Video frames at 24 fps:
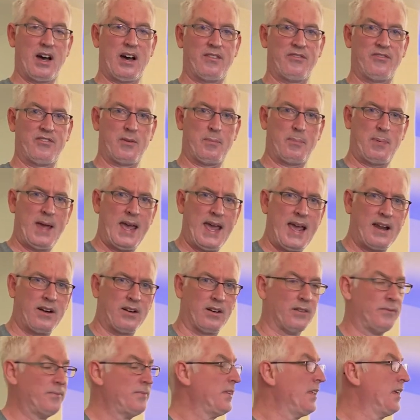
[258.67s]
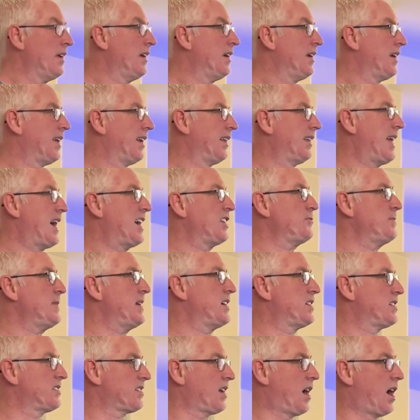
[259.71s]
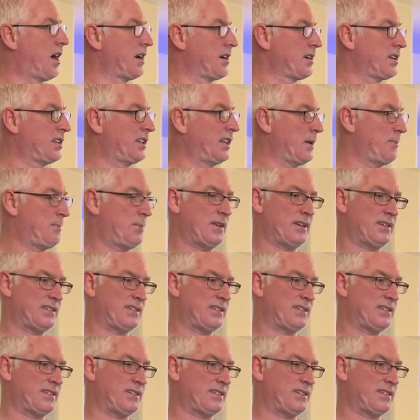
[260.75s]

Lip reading: the panel. It allows me to just unclip it,